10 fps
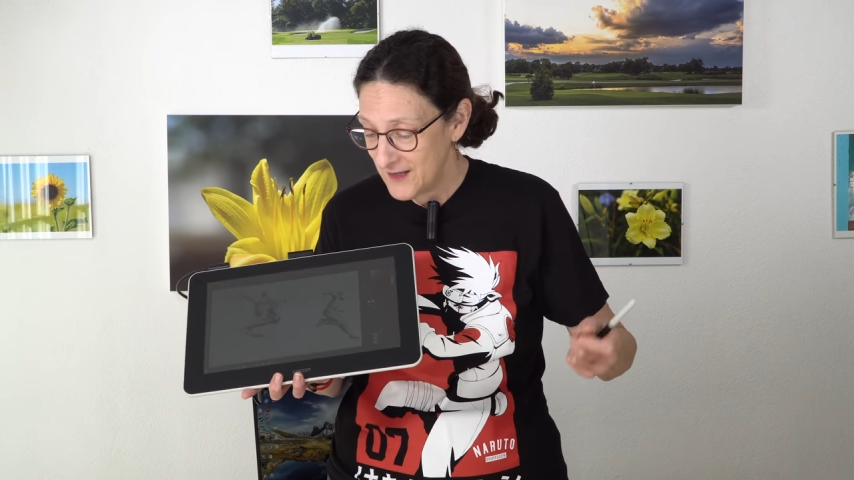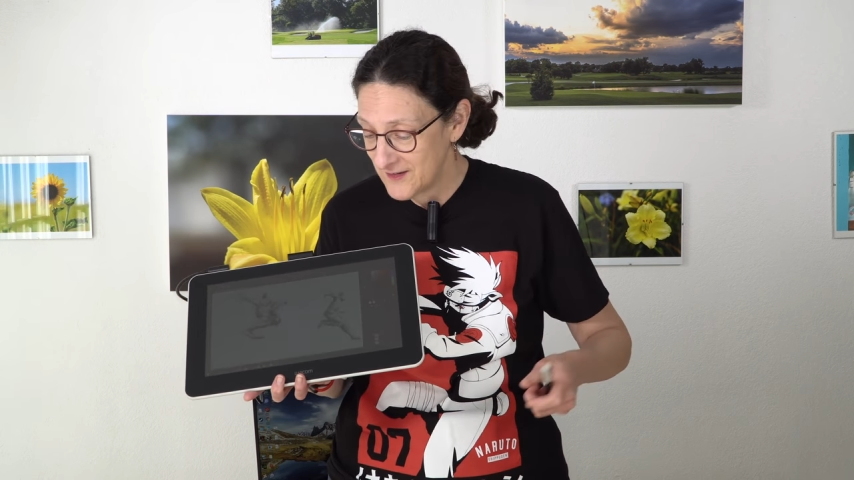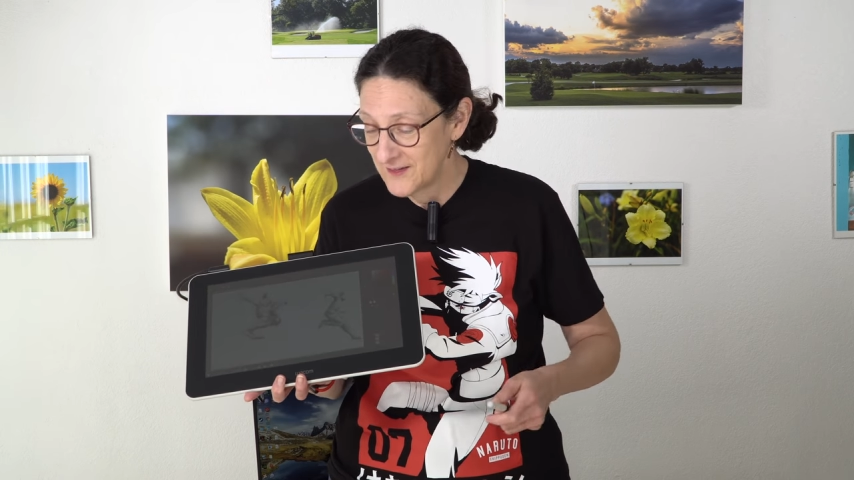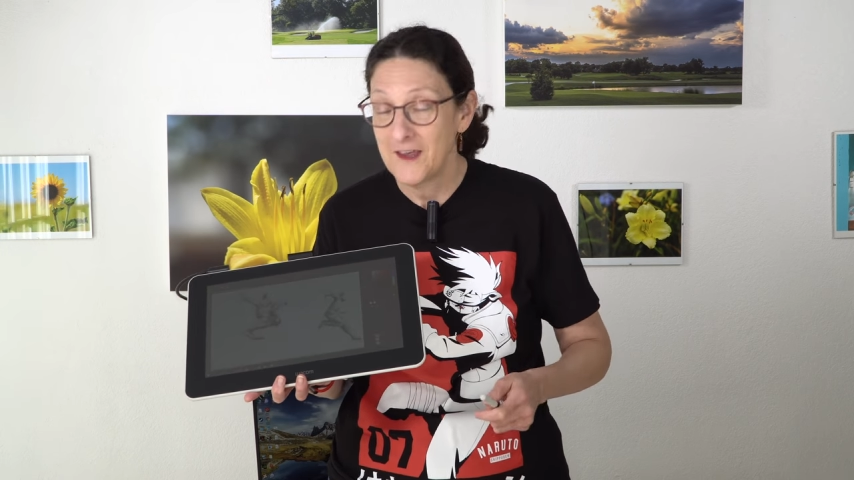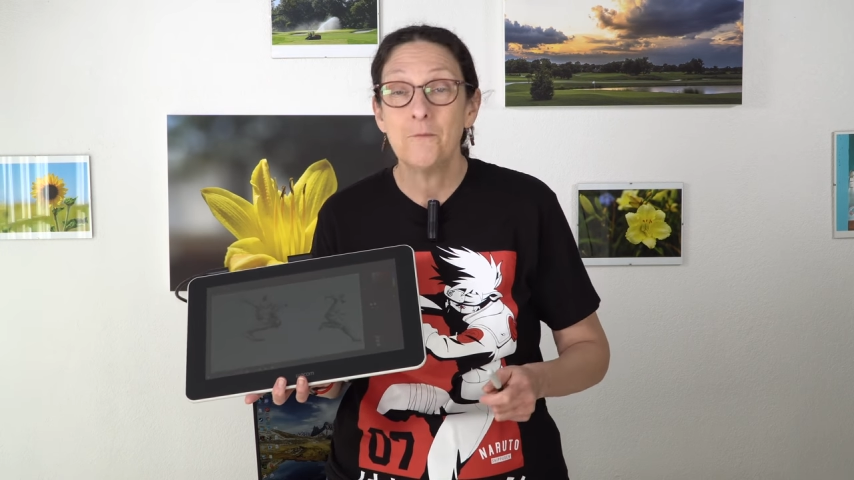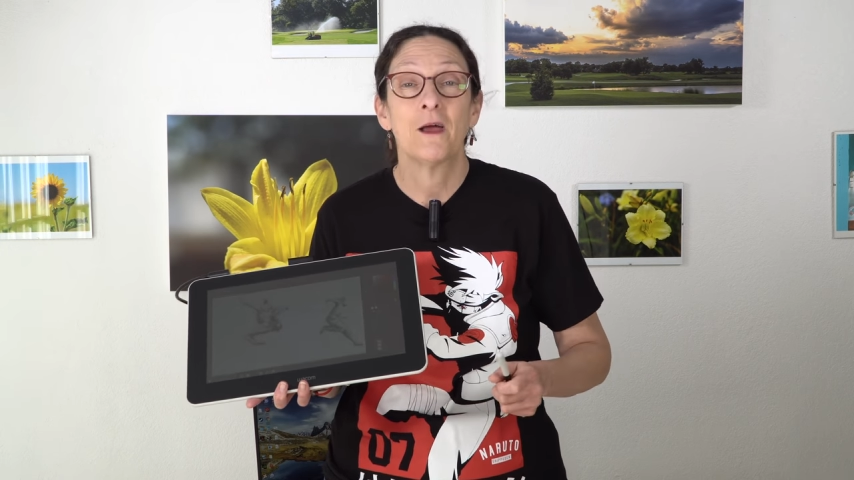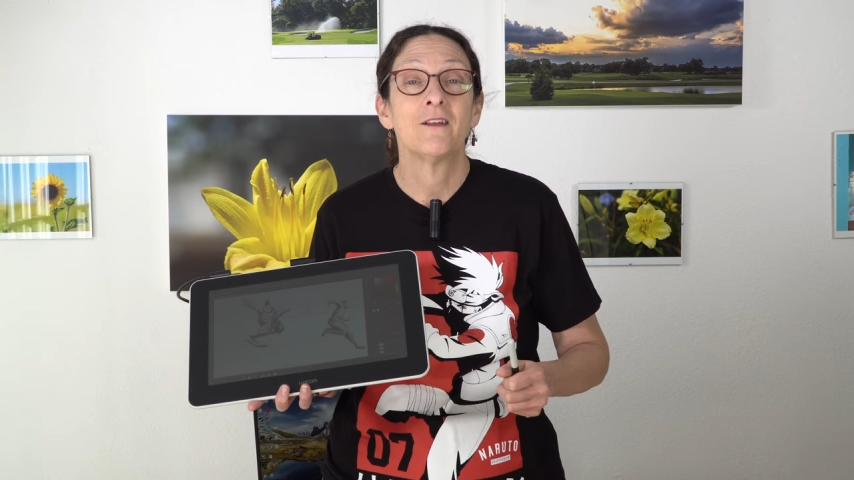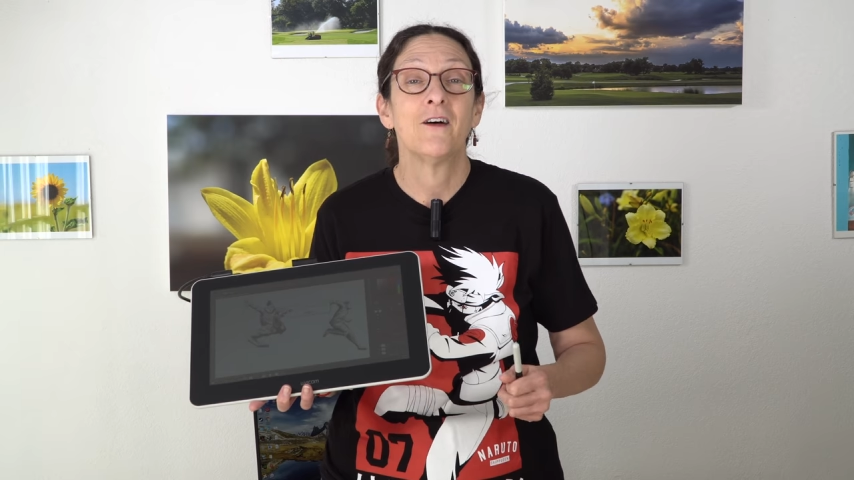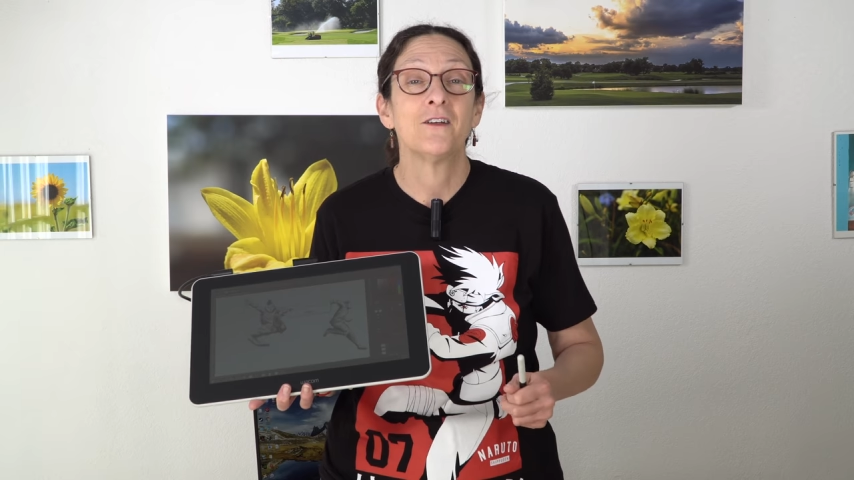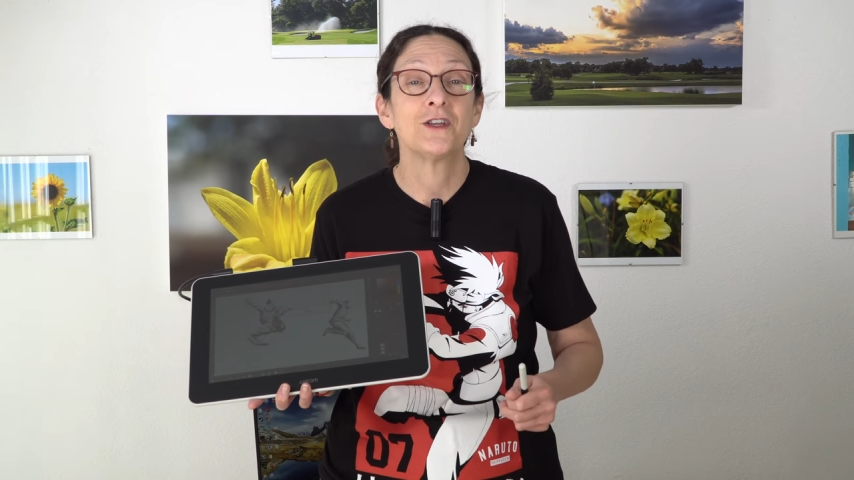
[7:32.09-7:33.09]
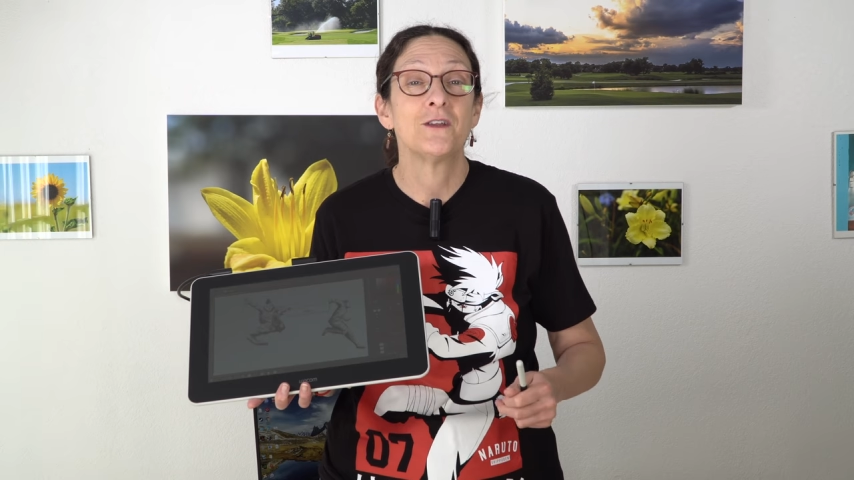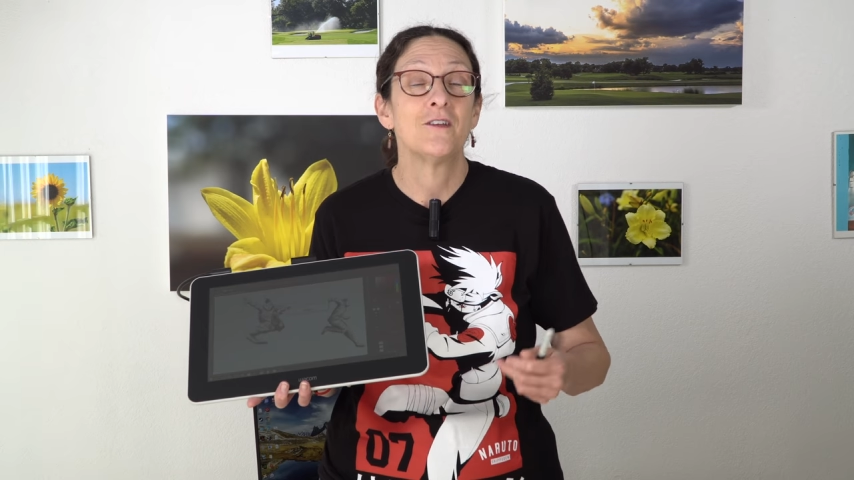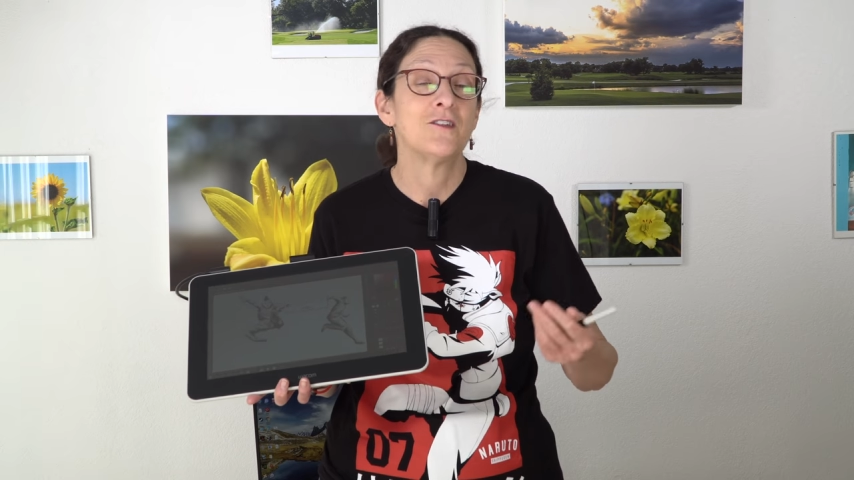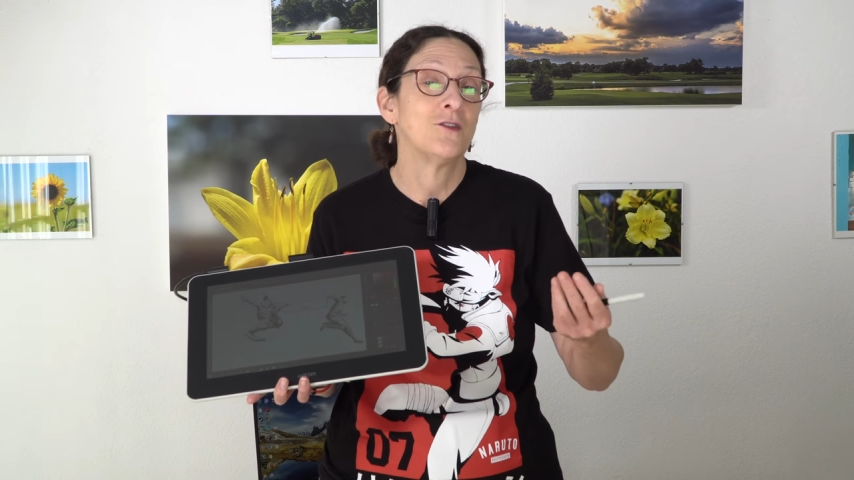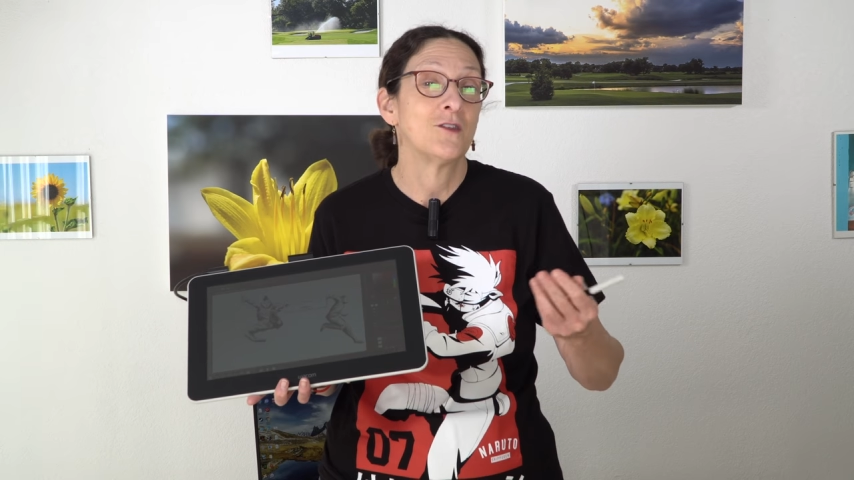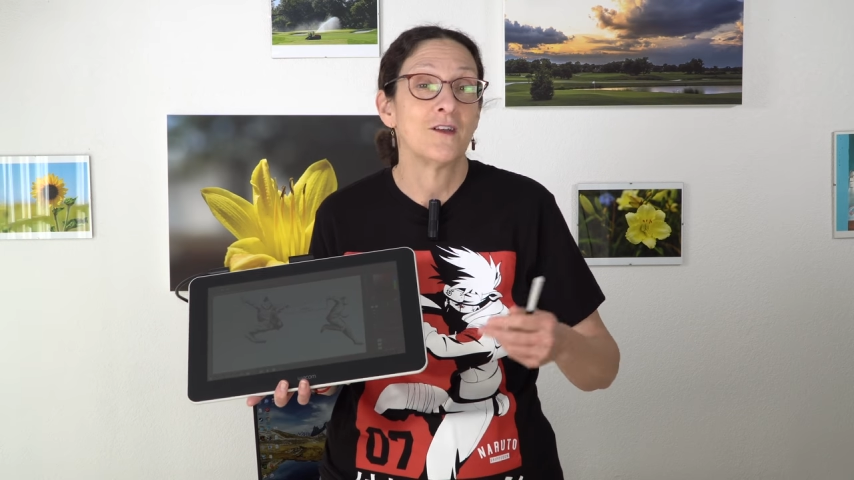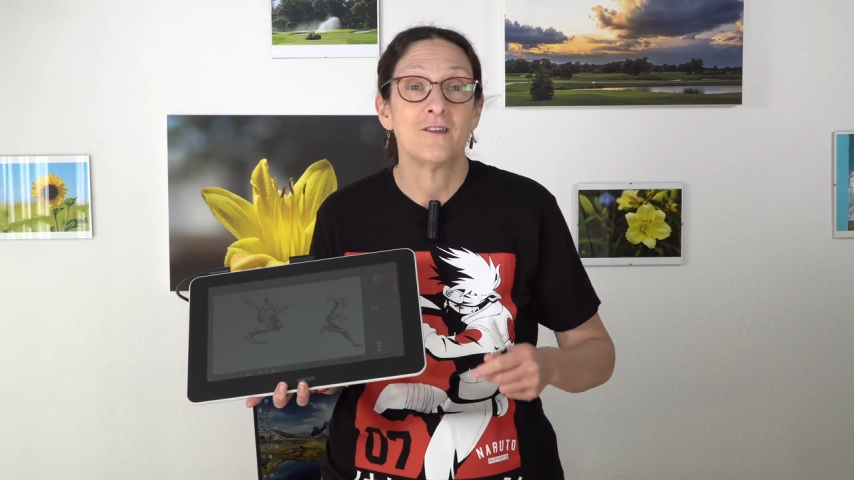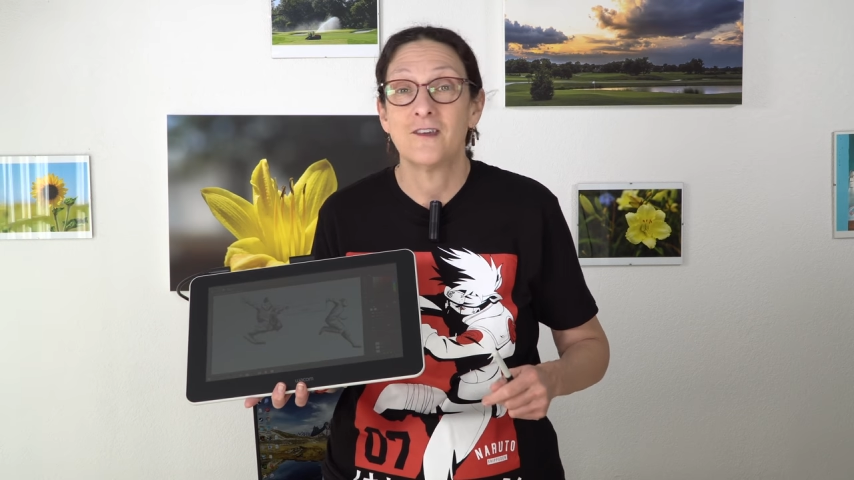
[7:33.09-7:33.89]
it's the same technology that's used on